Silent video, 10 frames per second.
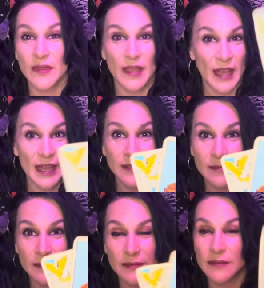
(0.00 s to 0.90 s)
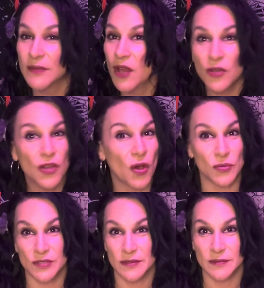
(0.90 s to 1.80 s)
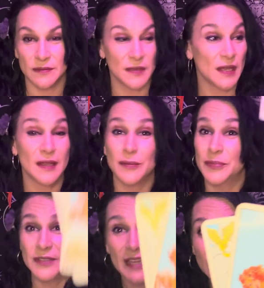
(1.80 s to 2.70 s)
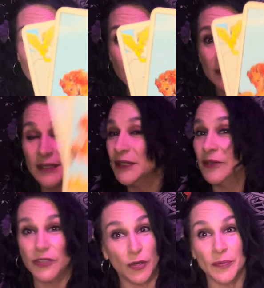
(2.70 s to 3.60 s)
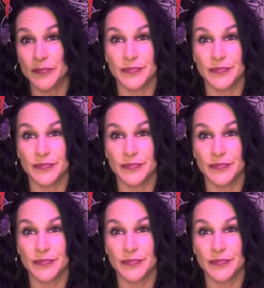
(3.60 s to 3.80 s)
Hot, cold. Player, yup.